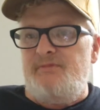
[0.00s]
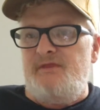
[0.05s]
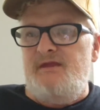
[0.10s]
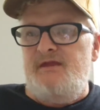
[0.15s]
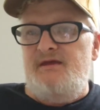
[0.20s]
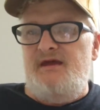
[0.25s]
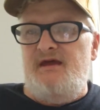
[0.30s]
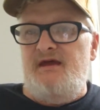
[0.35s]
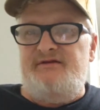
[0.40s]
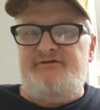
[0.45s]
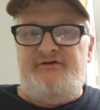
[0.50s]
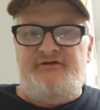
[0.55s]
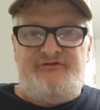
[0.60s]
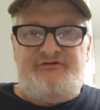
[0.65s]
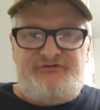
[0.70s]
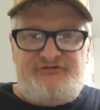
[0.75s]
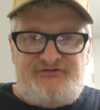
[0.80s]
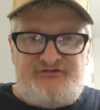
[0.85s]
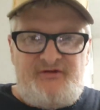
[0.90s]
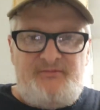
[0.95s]
And
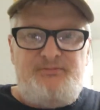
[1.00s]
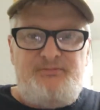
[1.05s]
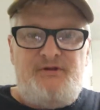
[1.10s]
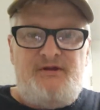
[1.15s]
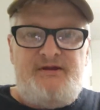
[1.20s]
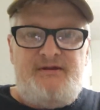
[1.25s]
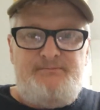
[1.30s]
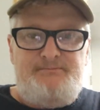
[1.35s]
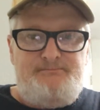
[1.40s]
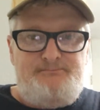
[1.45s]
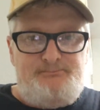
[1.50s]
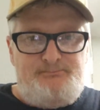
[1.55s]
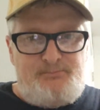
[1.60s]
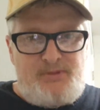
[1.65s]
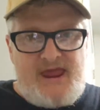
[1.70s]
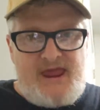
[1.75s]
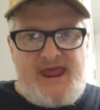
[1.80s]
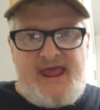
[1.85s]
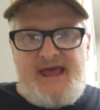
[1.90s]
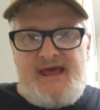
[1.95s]
just simply
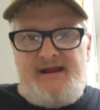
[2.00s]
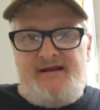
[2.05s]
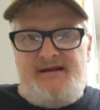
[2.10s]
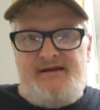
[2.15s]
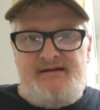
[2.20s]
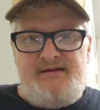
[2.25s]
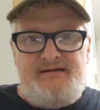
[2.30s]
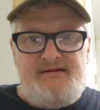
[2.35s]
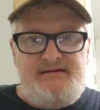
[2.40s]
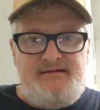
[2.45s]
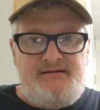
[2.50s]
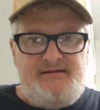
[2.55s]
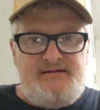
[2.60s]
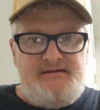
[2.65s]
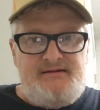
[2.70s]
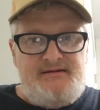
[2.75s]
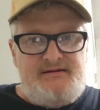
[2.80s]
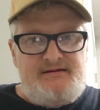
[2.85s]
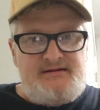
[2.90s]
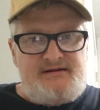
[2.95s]
bad
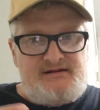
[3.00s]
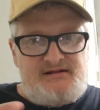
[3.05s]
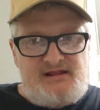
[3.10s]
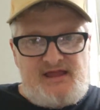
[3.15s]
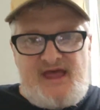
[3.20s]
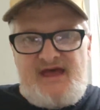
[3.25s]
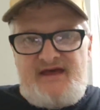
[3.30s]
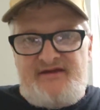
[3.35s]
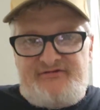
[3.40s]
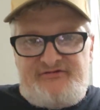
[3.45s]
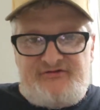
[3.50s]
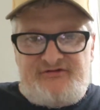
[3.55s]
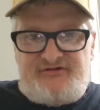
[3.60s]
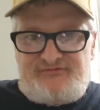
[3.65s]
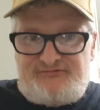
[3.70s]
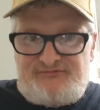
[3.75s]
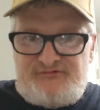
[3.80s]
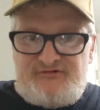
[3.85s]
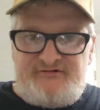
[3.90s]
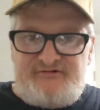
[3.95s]
glasses,
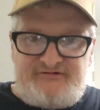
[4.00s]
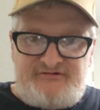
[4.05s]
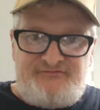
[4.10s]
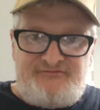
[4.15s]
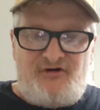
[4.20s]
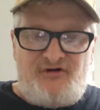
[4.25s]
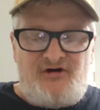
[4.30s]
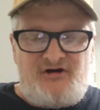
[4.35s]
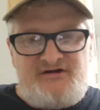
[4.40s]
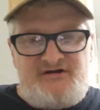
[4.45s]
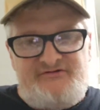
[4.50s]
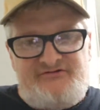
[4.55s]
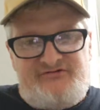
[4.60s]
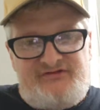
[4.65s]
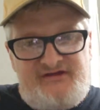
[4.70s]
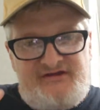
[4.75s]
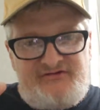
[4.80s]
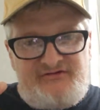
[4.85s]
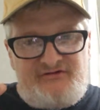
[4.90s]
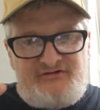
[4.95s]
first of all, because
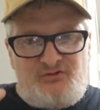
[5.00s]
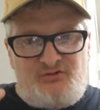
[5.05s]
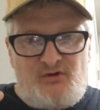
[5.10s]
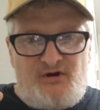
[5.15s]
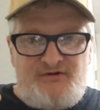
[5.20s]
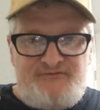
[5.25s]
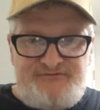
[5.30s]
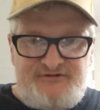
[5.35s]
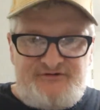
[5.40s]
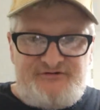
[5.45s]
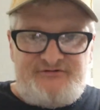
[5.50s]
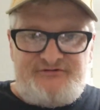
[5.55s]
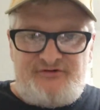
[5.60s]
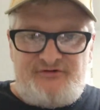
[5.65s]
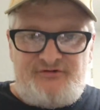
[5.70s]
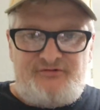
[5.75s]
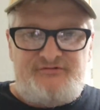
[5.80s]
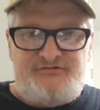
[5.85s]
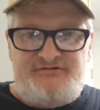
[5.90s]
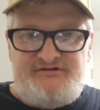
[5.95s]
these are 12 years
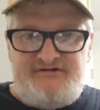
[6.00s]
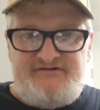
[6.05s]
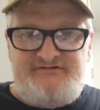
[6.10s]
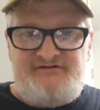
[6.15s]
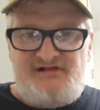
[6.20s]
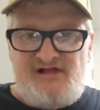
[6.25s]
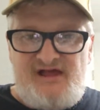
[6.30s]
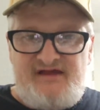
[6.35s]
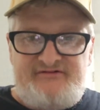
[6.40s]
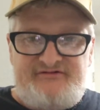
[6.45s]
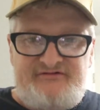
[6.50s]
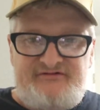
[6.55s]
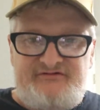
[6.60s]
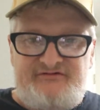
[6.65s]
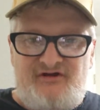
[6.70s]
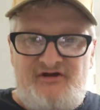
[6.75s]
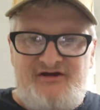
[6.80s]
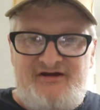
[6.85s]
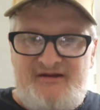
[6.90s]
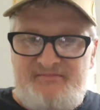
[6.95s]
old. These glasses
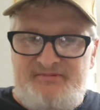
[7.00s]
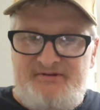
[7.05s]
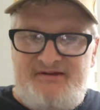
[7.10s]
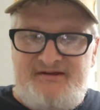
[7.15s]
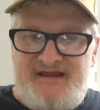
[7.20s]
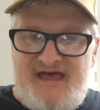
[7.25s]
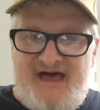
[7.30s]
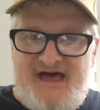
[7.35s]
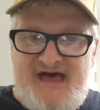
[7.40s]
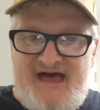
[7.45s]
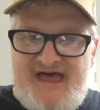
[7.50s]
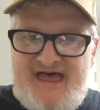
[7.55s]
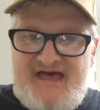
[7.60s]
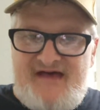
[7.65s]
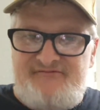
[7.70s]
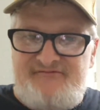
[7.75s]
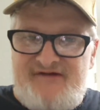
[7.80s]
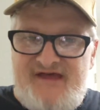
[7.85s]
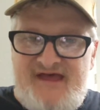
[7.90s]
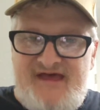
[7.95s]
I've had
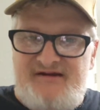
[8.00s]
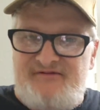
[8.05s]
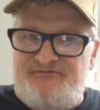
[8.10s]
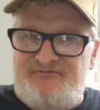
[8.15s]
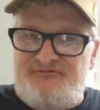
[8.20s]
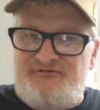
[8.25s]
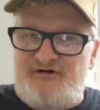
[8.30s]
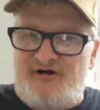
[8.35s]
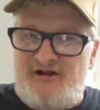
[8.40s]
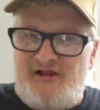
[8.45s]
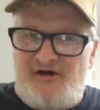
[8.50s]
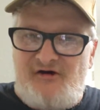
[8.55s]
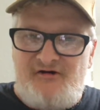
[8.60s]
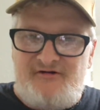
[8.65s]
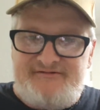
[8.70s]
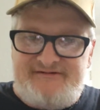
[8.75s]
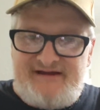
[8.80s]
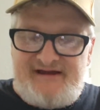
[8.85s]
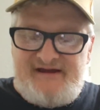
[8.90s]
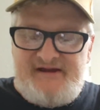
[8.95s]
them for a
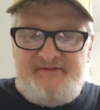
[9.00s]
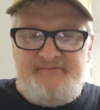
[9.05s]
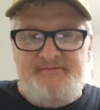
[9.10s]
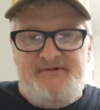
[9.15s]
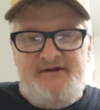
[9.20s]
long time,